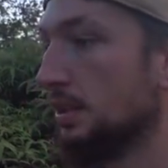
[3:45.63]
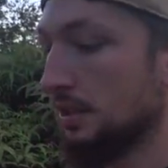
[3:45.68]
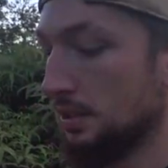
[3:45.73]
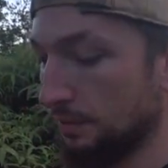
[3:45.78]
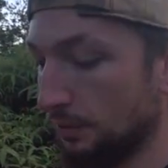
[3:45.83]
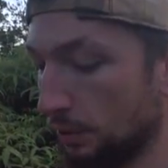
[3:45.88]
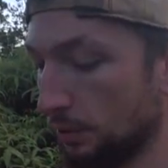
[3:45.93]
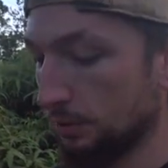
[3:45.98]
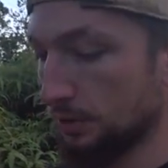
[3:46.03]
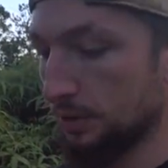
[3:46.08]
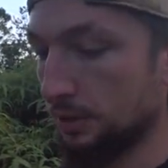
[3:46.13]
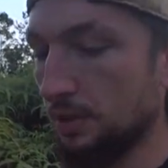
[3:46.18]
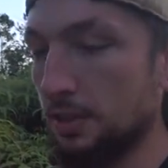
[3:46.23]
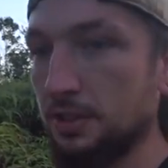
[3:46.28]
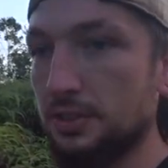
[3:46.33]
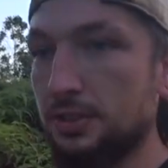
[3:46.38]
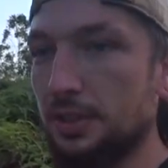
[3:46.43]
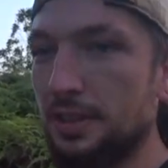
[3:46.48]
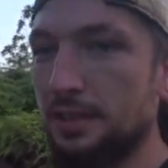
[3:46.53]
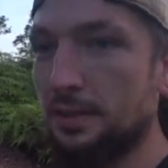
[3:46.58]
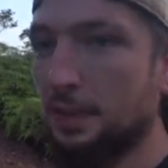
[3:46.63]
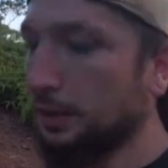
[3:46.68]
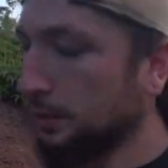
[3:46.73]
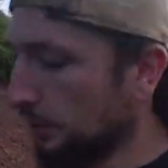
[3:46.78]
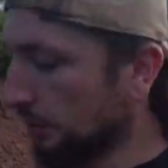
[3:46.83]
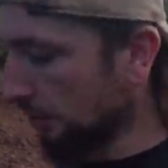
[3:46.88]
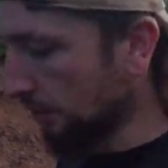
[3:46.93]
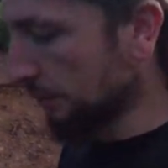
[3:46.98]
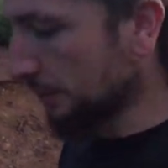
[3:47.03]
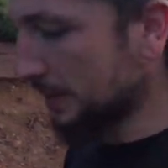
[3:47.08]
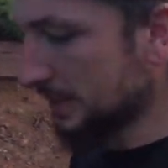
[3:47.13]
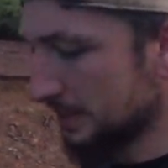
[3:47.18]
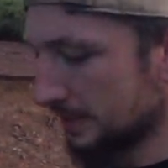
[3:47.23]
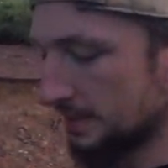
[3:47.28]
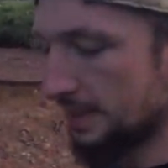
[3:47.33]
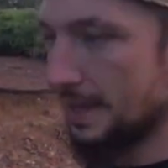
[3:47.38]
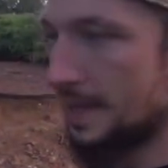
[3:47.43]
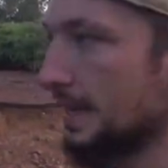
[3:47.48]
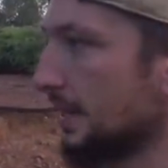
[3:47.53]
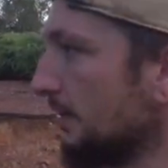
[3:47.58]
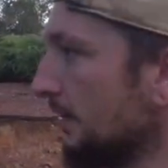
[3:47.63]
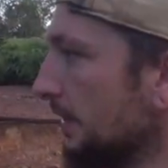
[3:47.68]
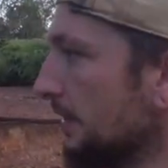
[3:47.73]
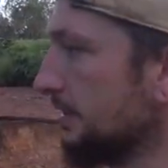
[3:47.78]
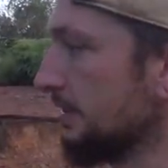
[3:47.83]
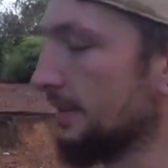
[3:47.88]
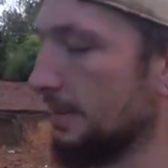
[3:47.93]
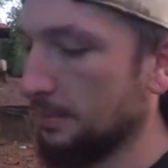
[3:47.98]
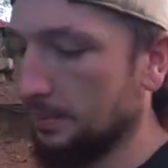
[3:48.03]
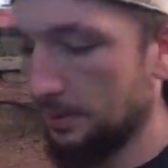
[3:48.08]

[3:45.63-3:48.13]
you've also got a stunning view. I don't know if you can see it here actually,